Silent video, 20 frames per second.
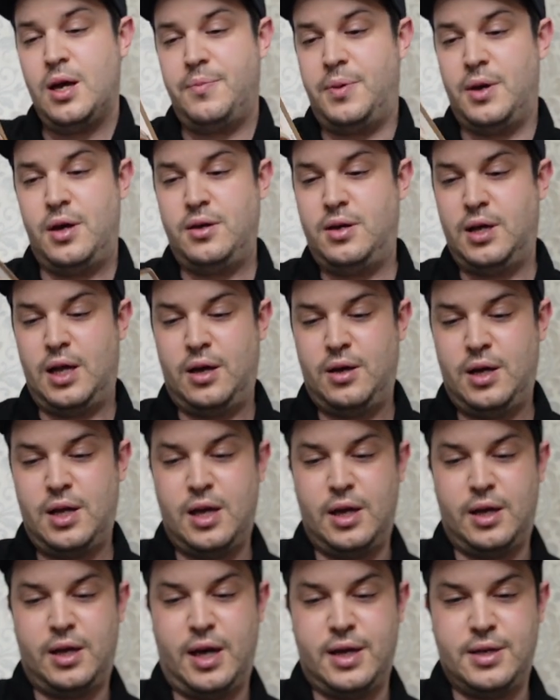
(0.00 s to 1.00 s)
But yeah, in
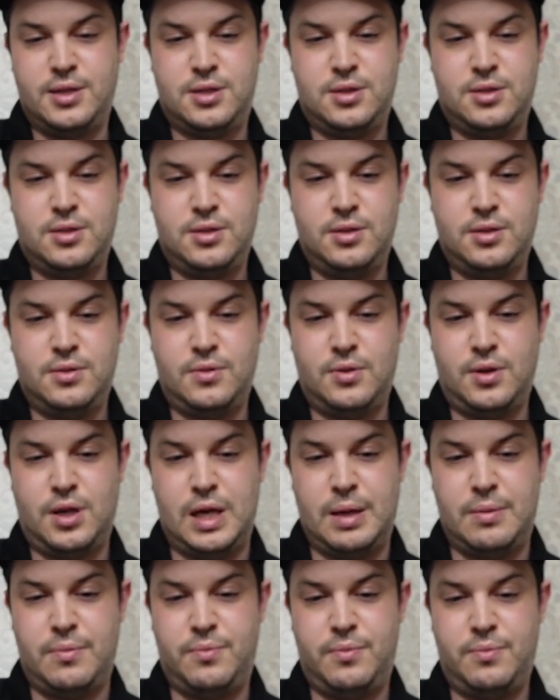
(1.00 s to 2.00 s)
any case,
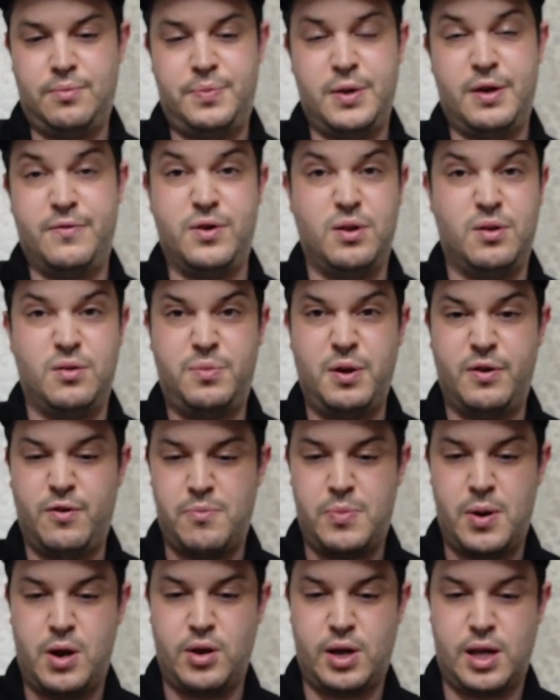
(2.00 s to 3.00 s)
bit of a
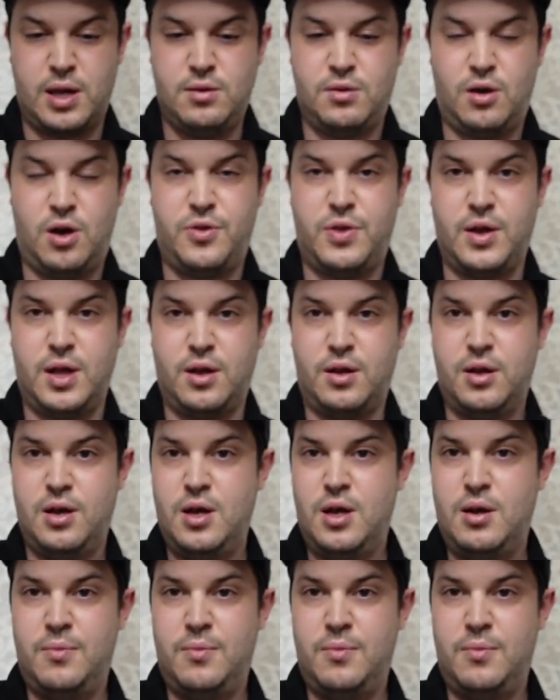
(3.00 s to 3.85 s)
bargain, I think.